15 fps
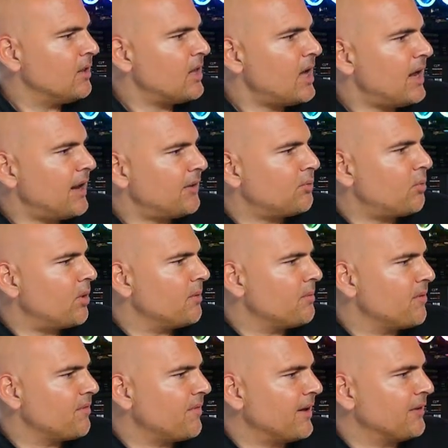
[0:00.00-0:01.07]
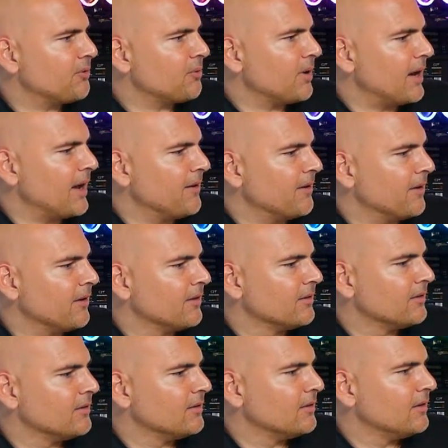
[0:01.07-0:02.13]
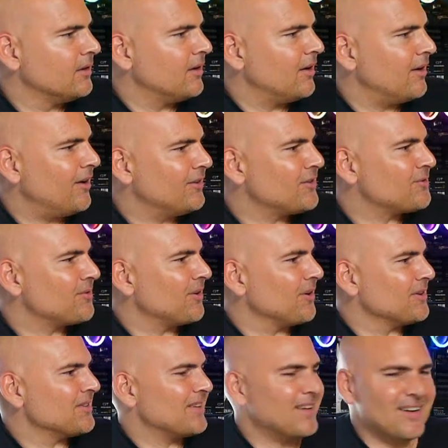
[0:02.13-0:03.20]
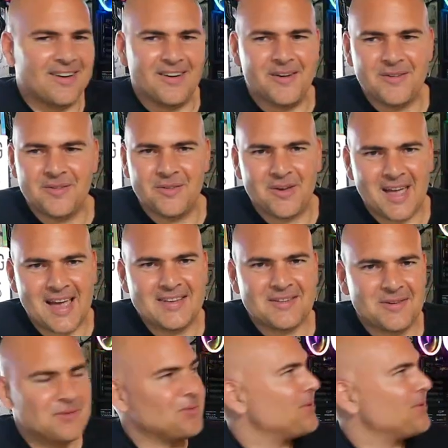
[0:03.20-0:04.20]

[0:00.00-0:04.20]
that's why my fans were louder. I just realised the case I was